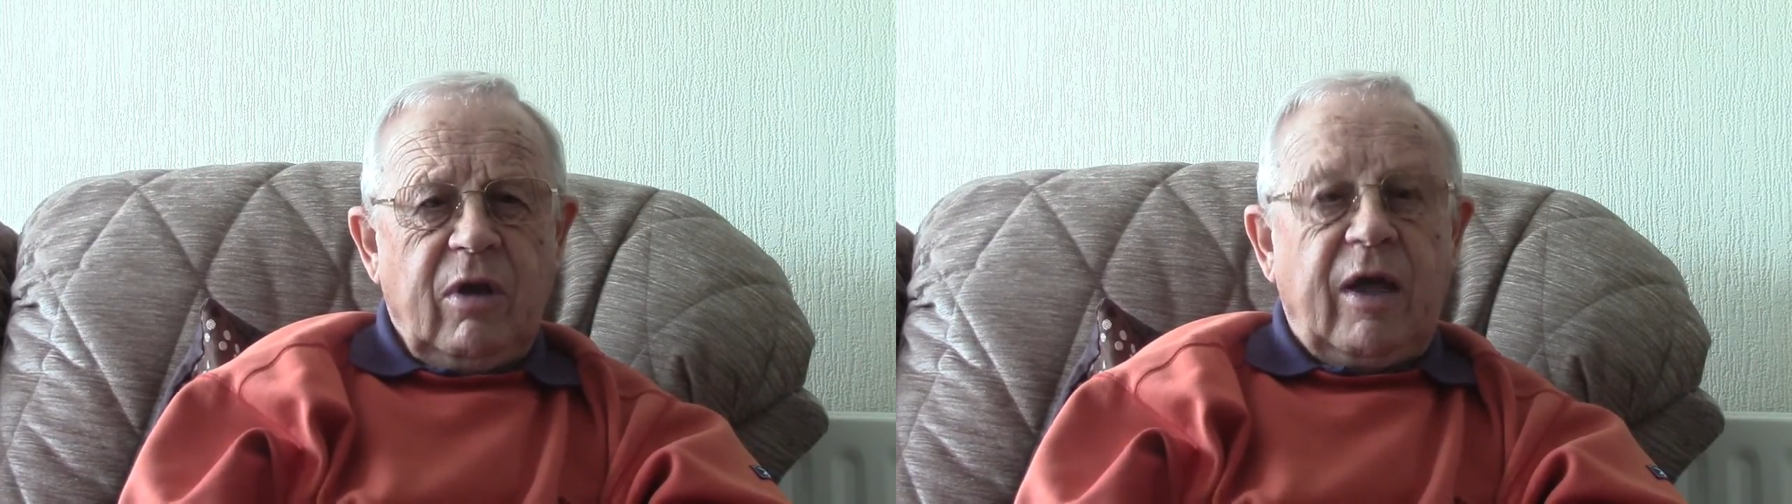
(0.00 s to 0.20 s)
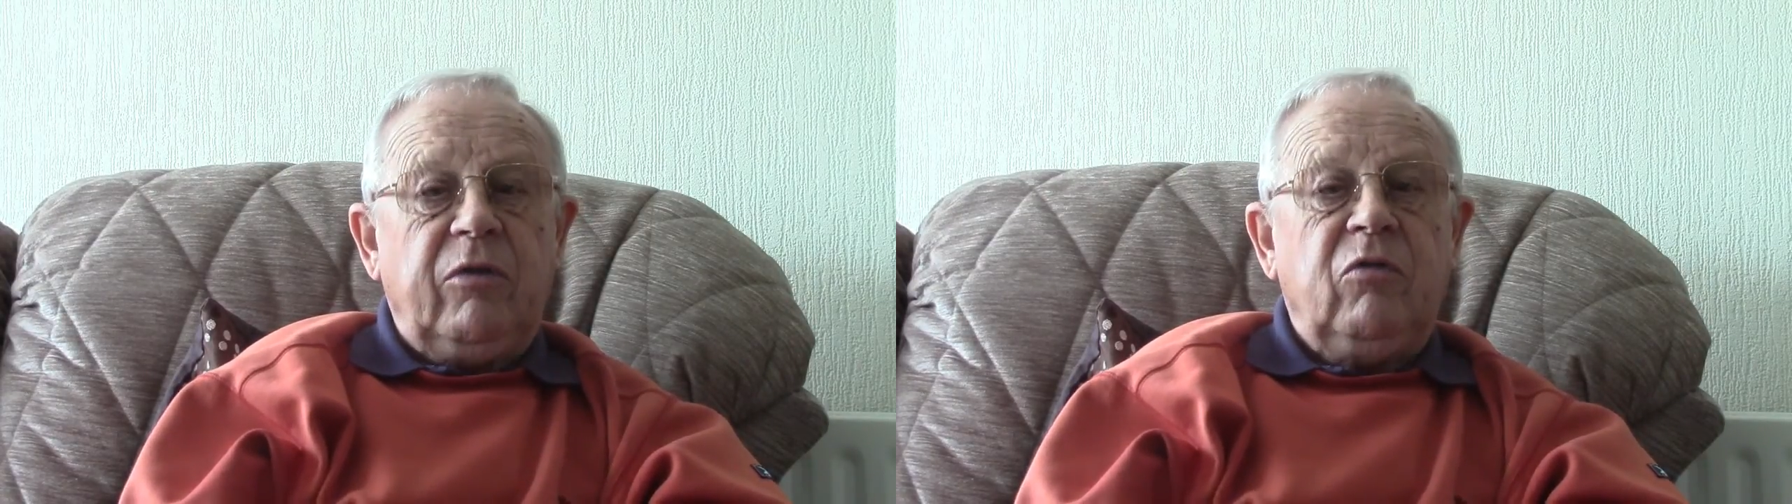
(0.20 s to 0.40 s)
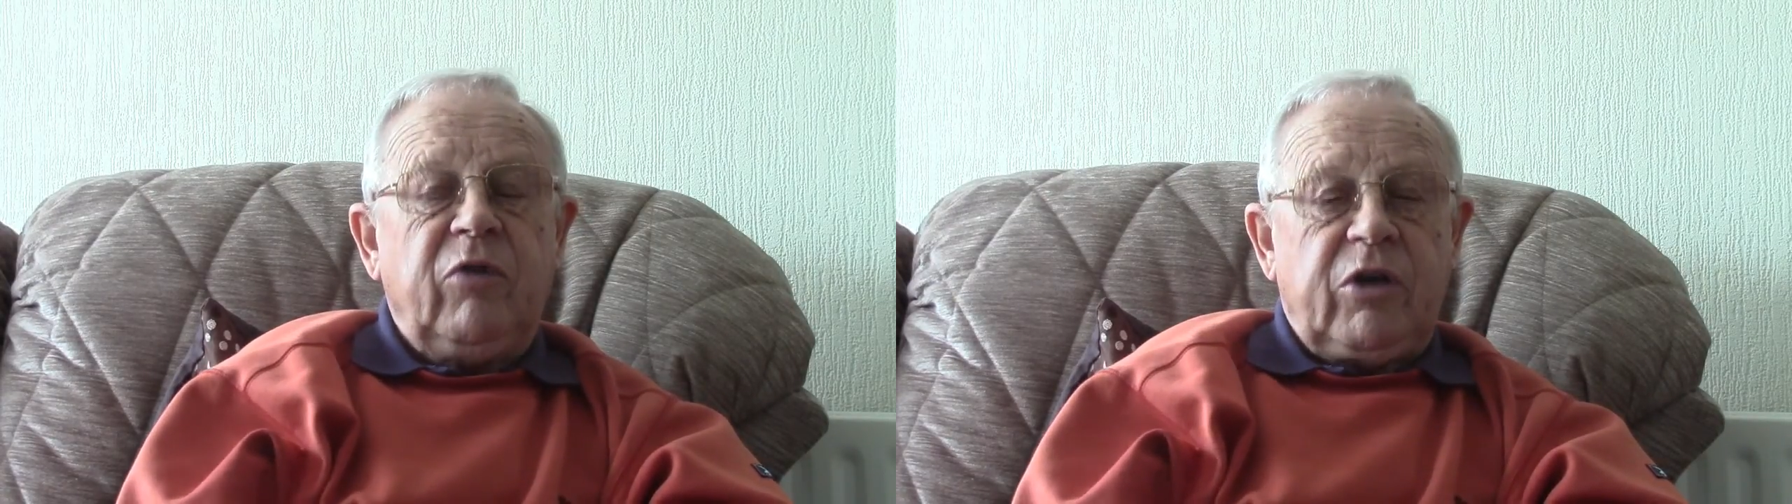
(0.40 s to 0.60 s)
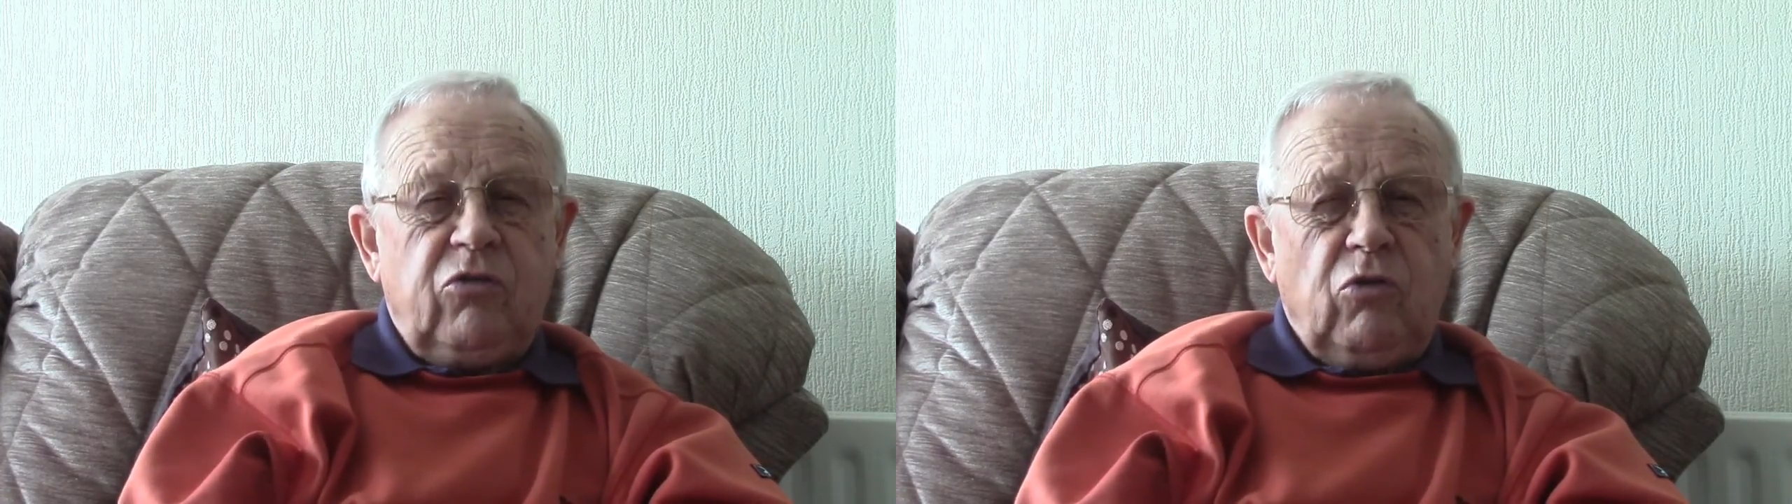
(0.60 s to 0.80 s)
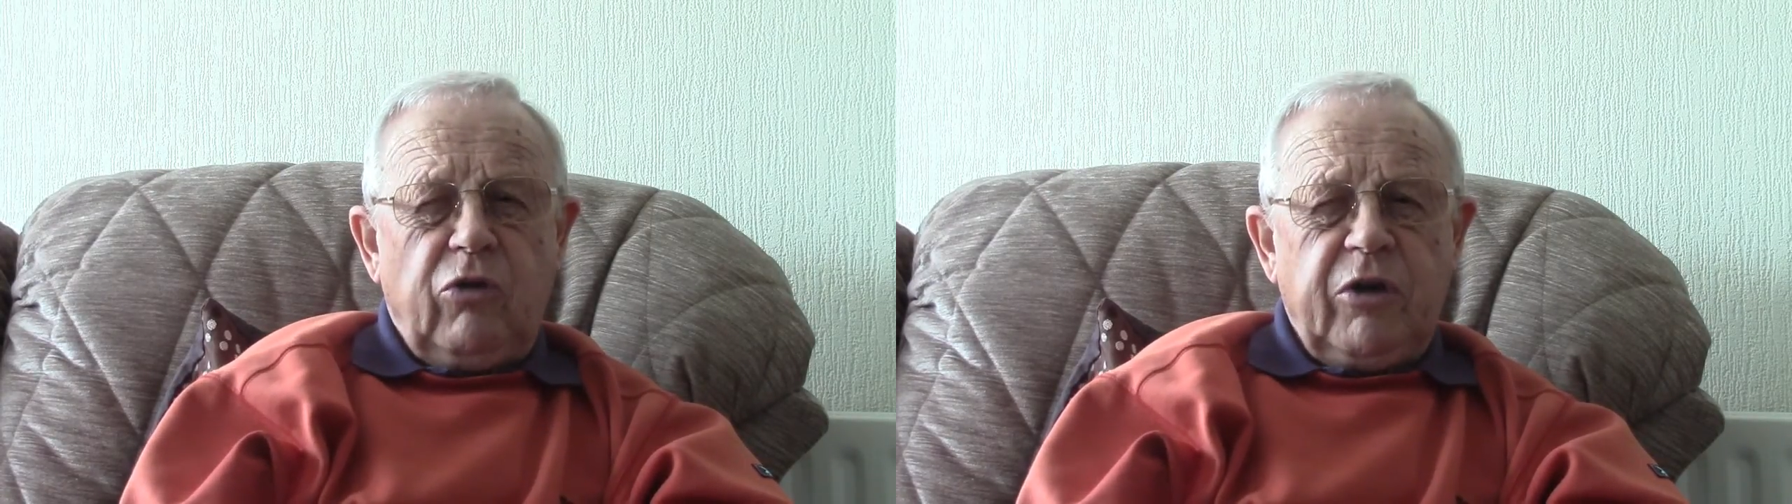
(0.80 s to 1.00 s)
at the
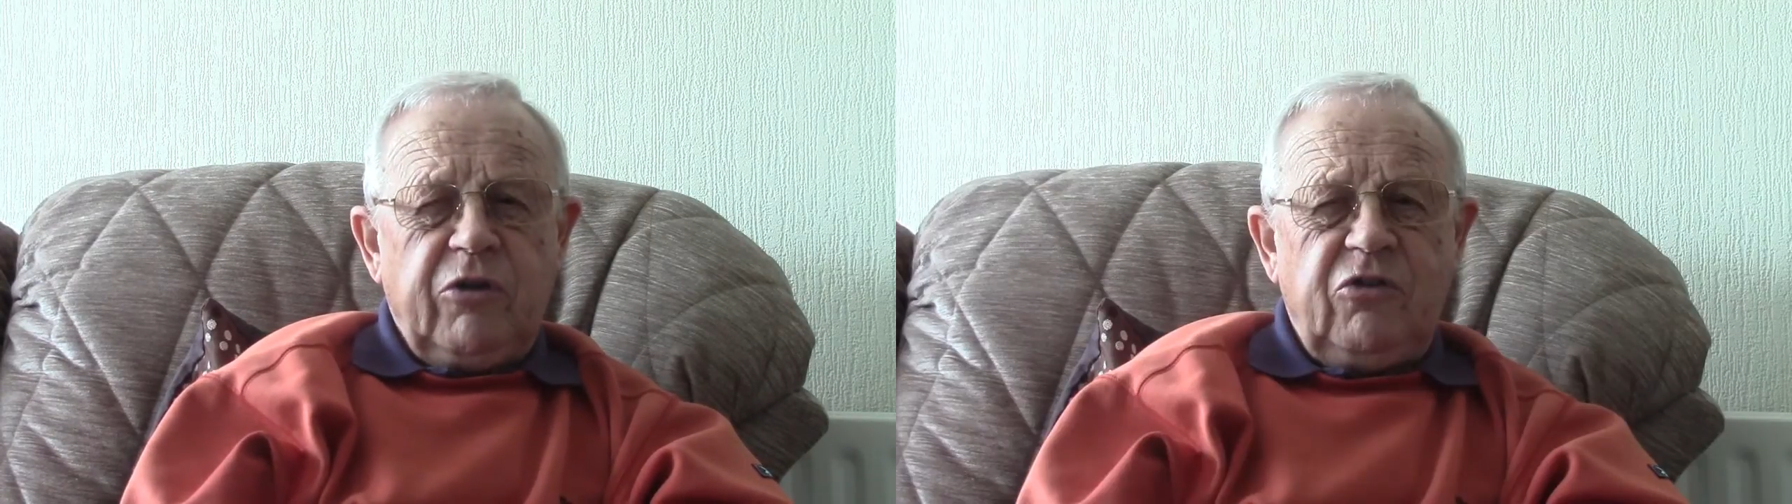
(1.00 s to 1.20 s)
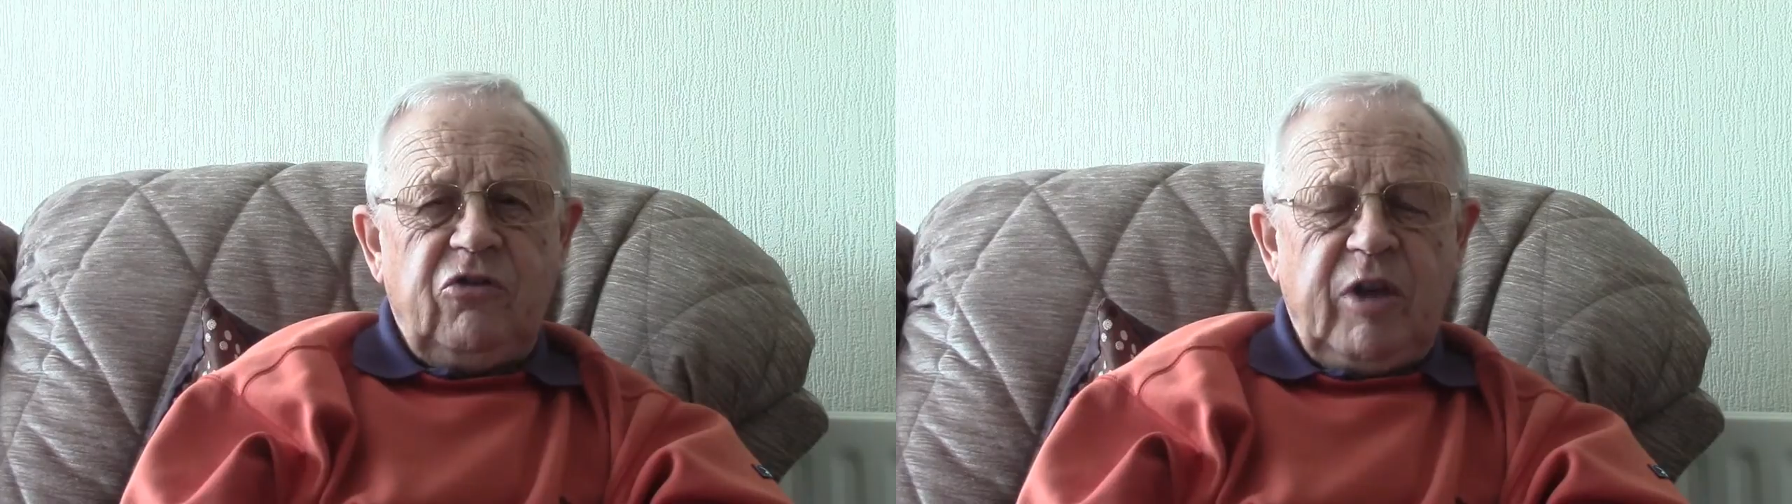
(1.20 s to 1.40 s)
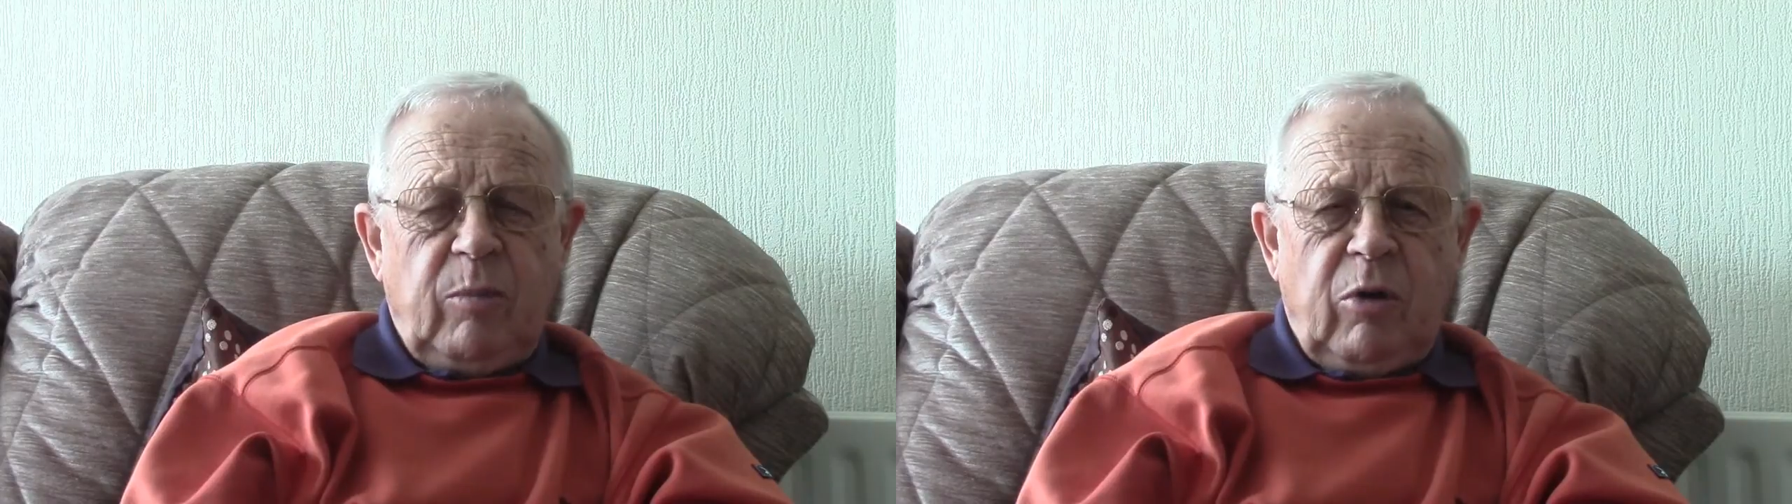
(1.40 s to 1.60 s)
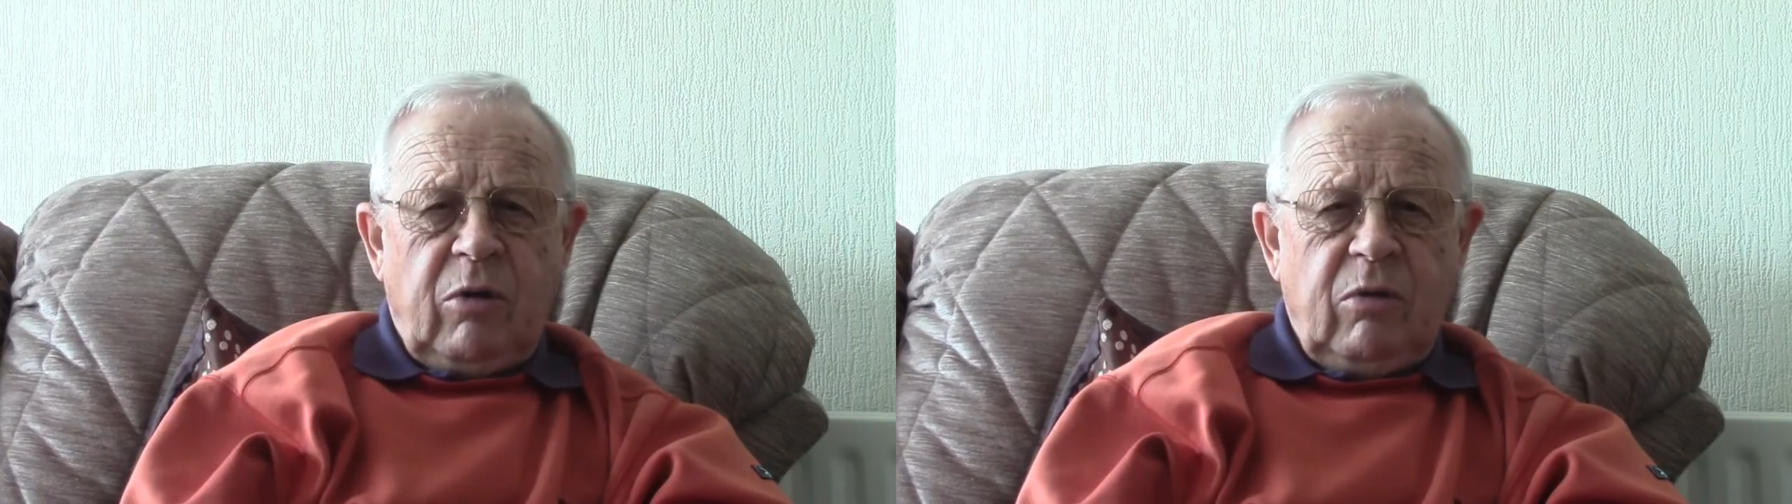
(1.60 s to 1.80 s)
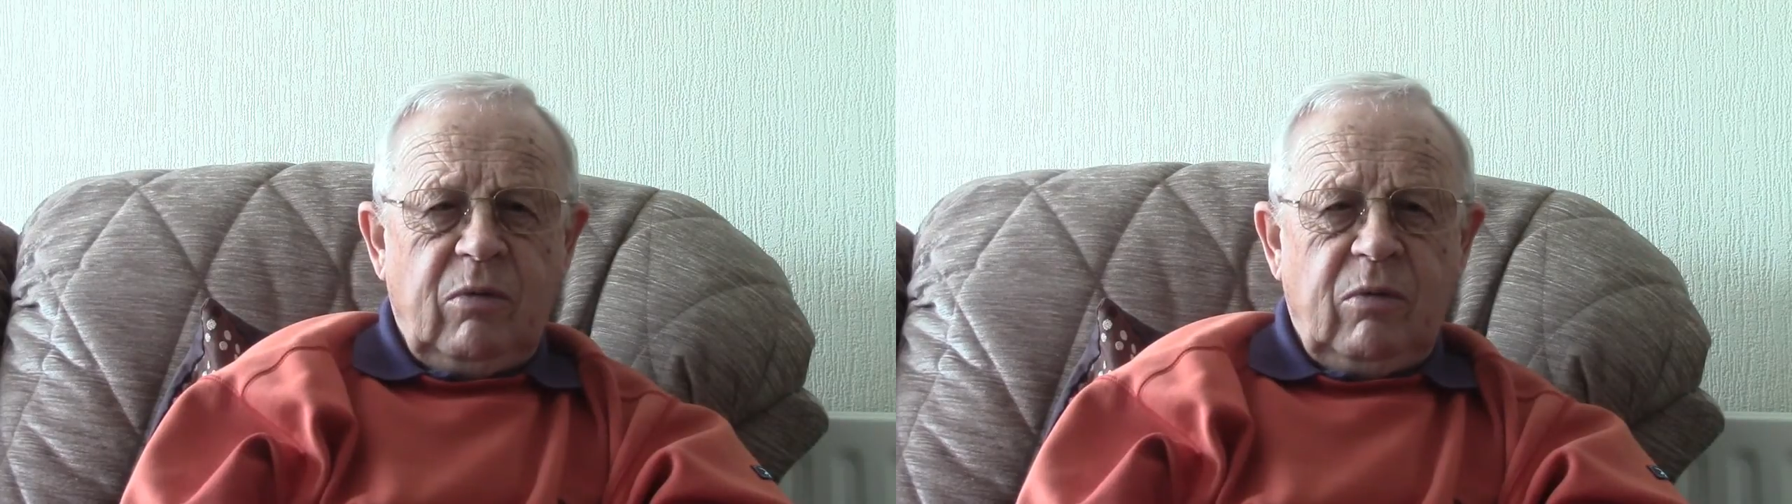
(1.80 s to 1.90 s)
Victoria Cinema